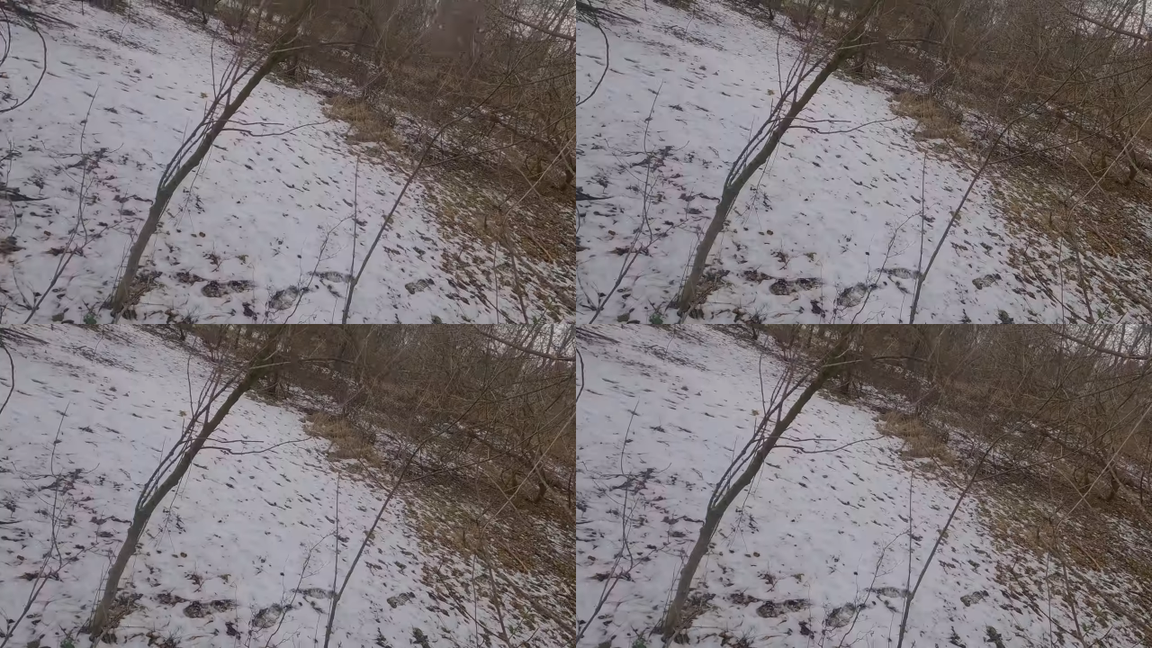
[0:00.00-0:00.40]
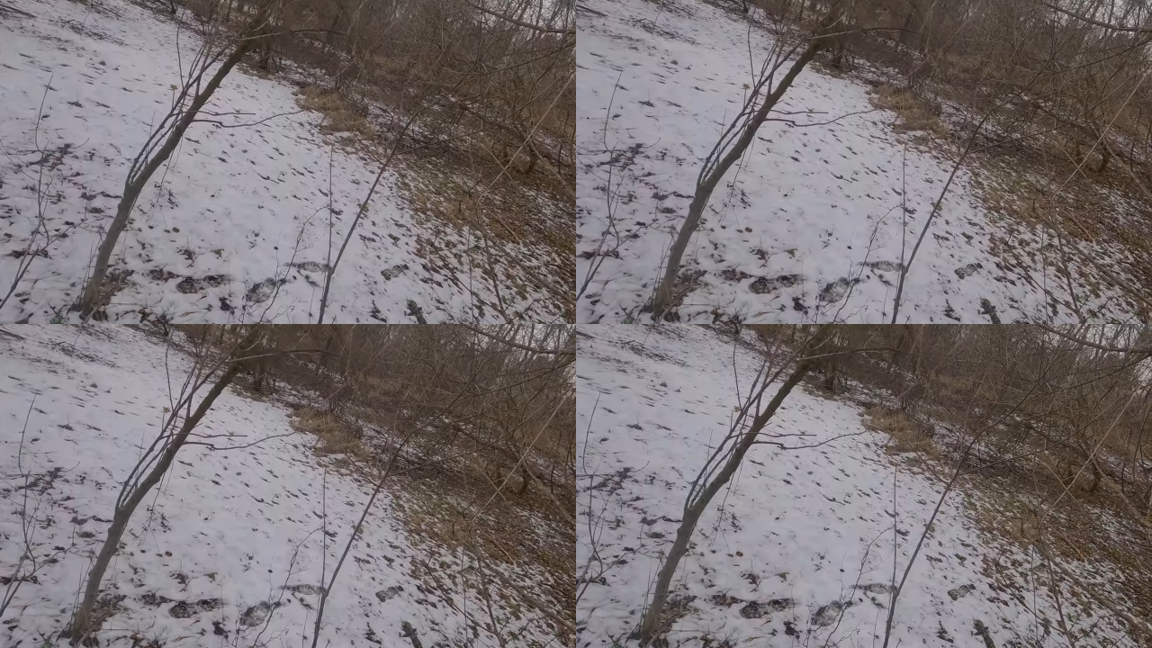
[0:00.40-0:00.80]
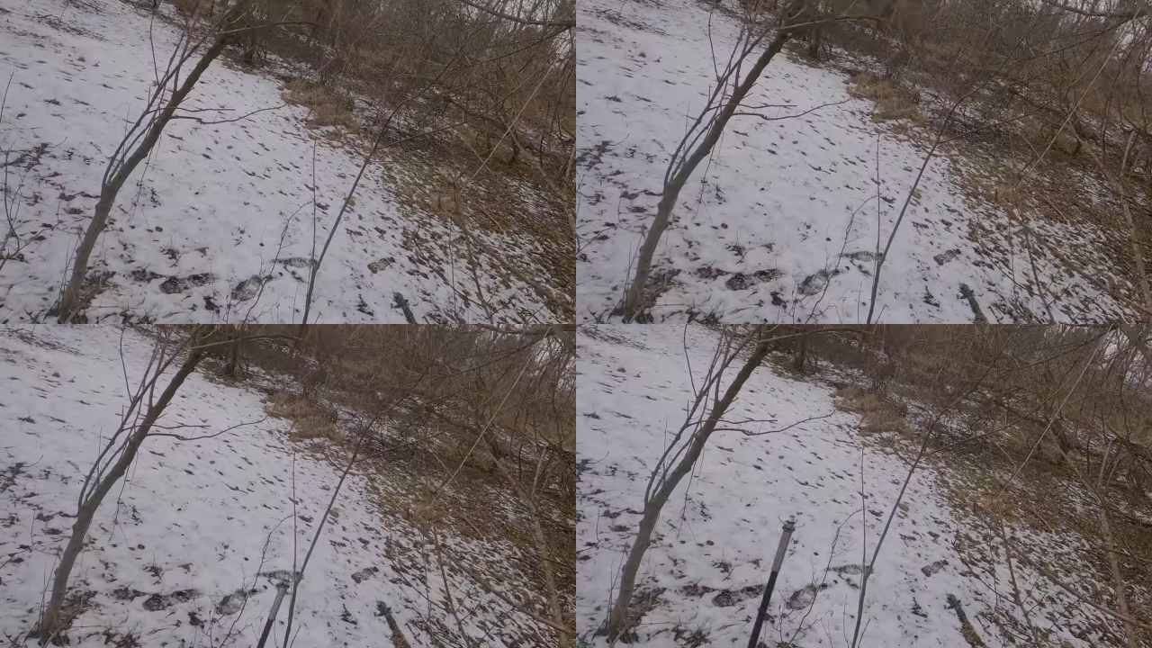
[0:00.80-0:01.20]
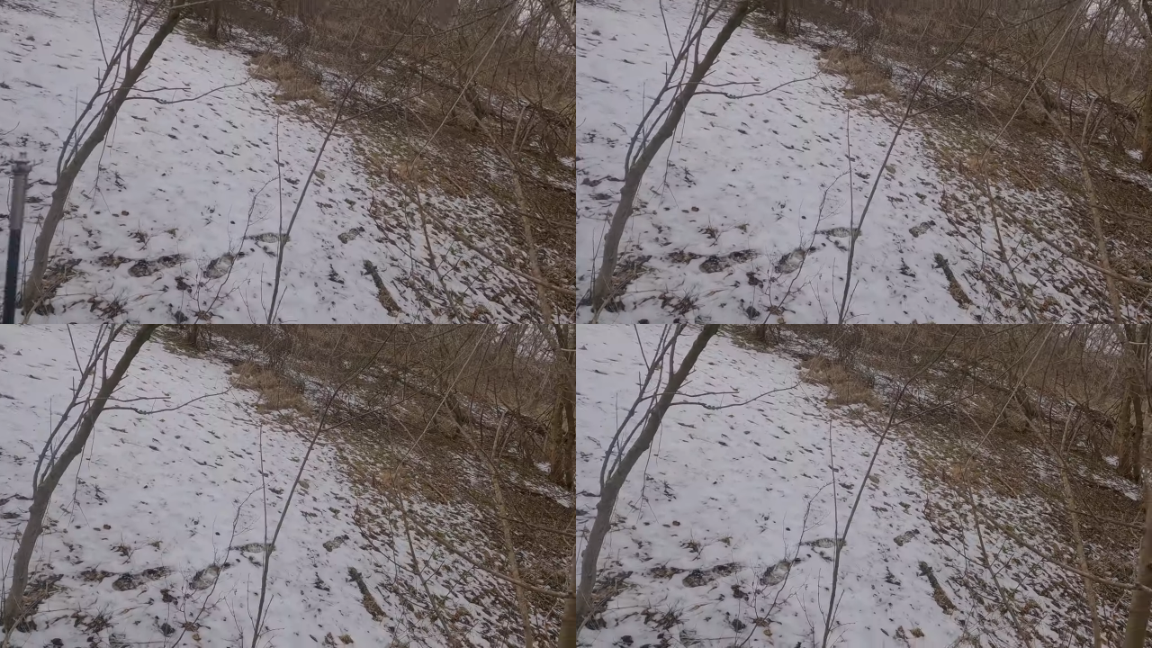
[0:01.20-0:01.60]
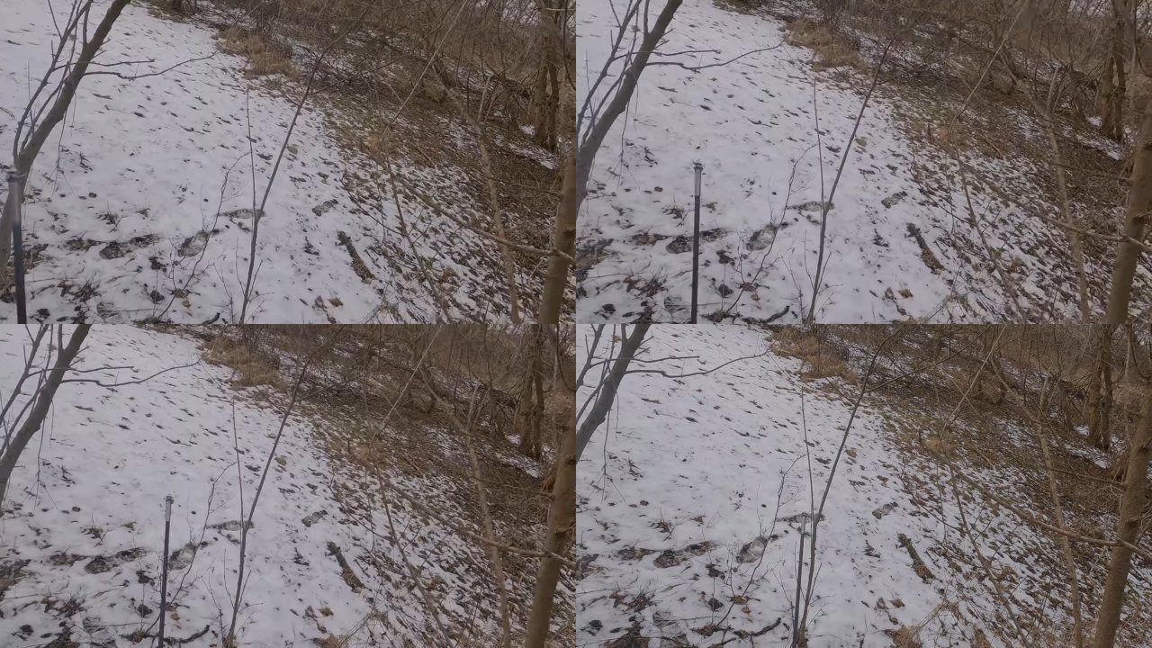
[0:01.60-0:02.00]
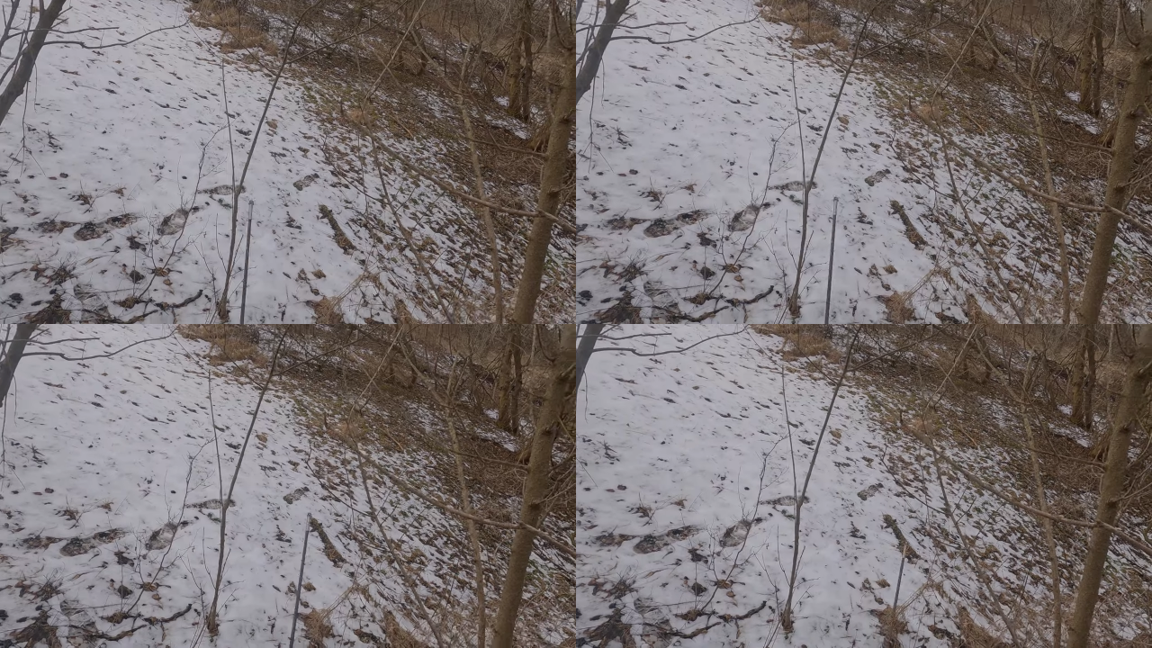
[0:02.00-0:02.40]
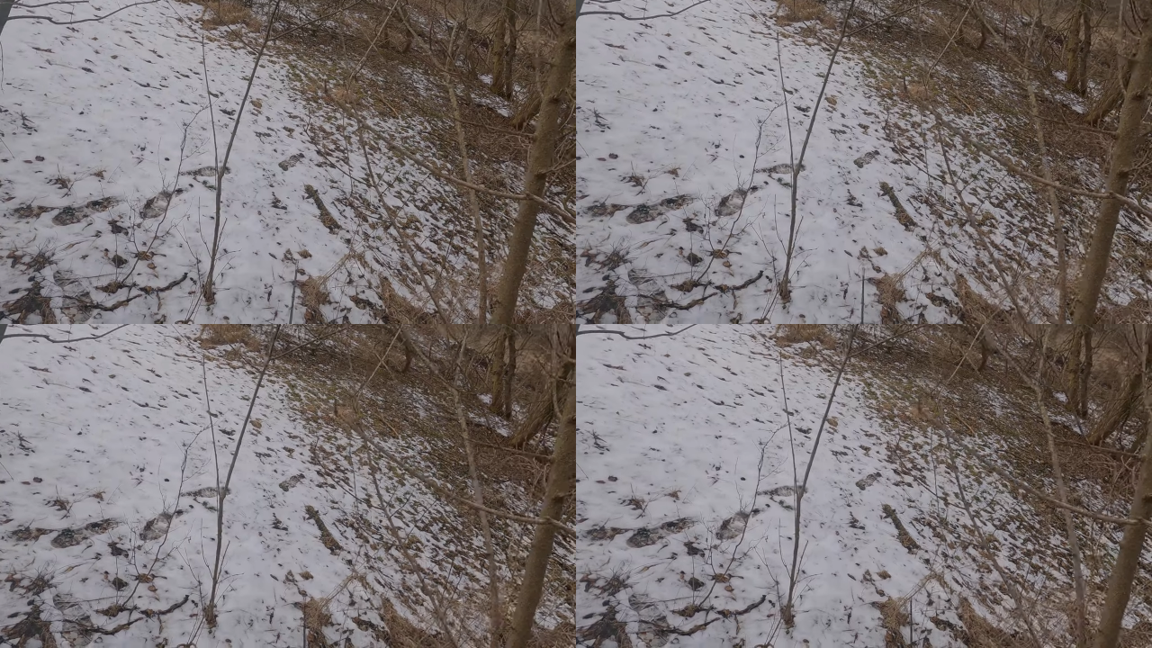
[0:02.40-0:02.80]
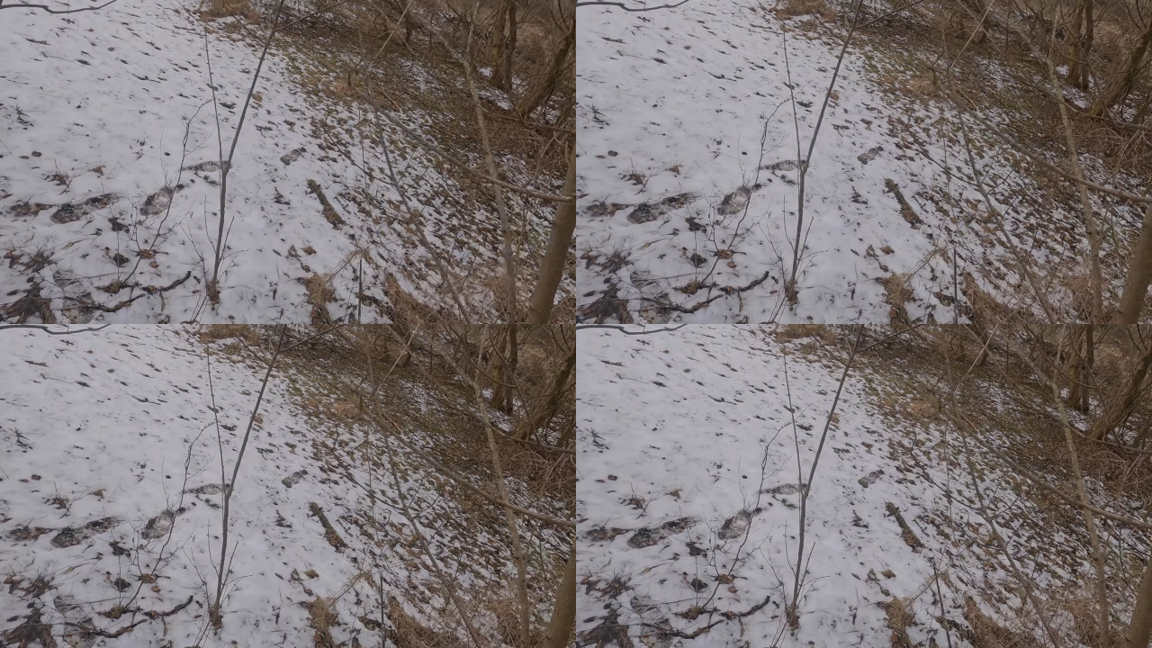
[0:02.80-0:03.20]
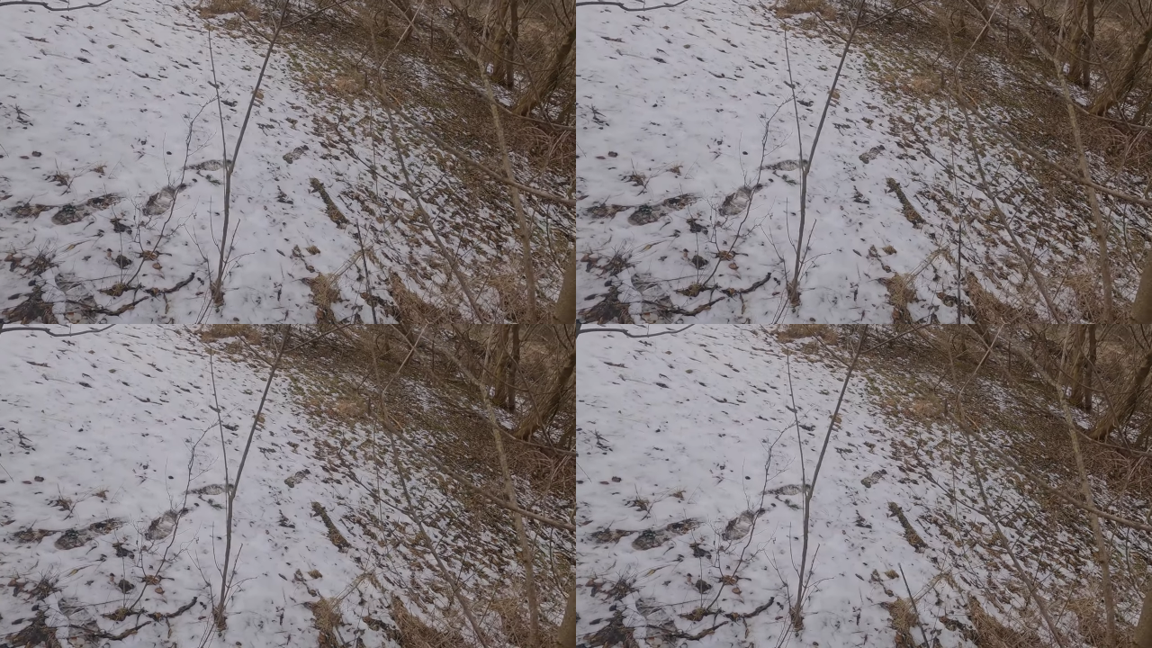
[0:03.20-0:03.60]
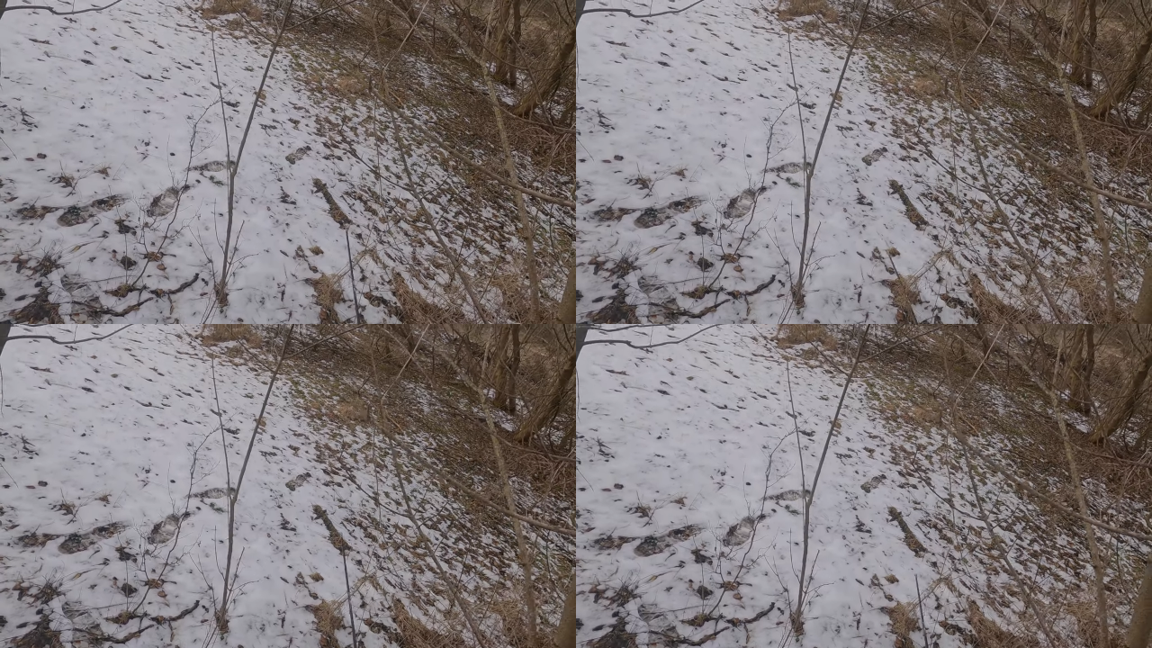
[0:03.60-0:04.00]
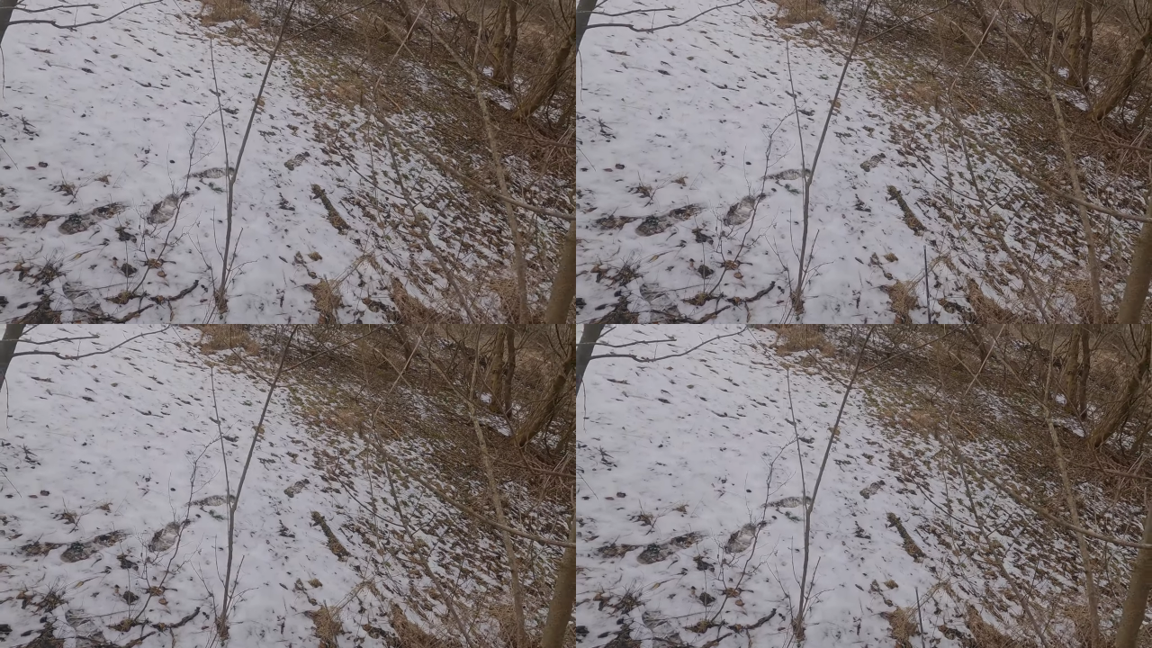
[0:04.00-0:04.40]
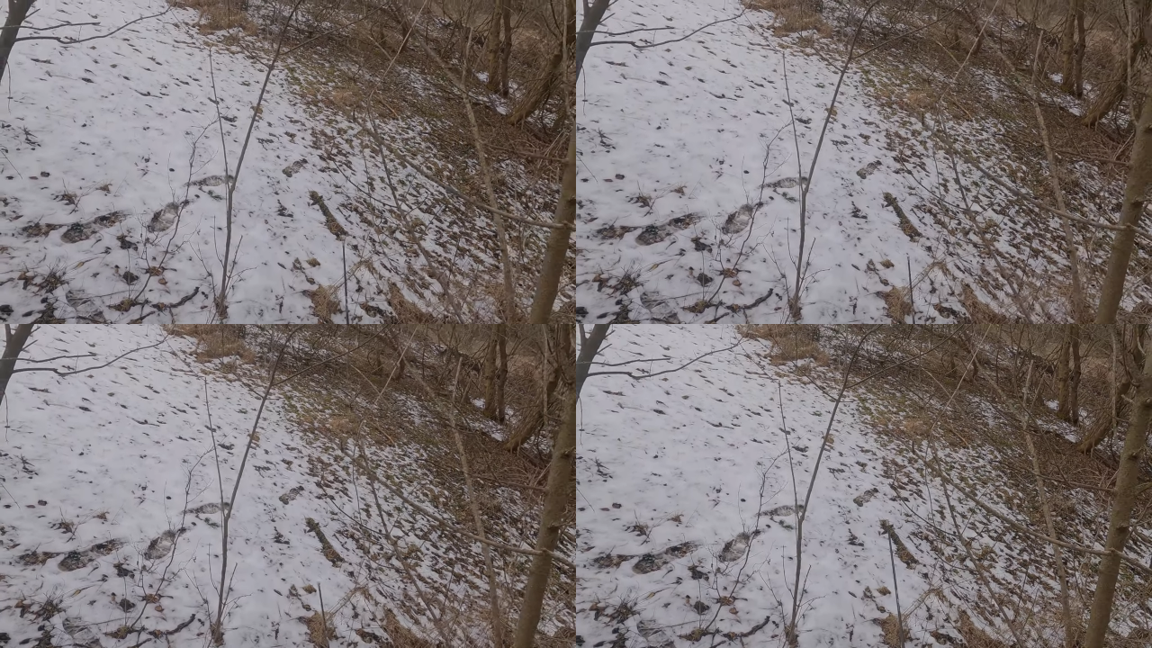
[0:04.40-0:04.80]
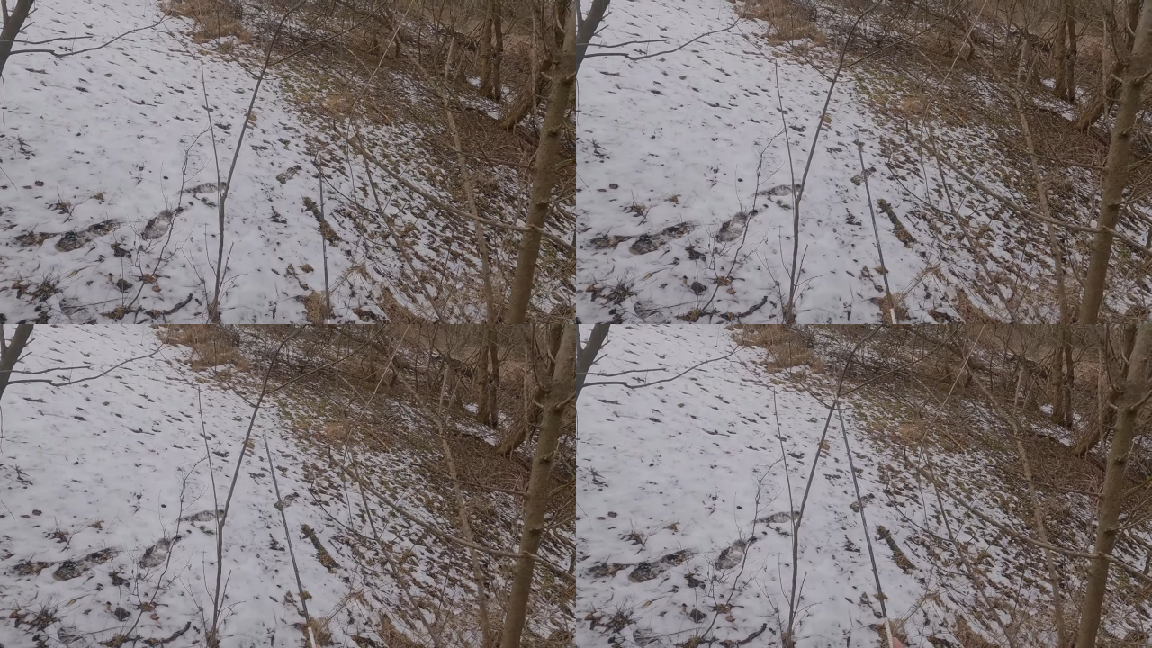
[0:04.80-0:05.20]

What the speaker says: No face is visible, so there are no lips to read.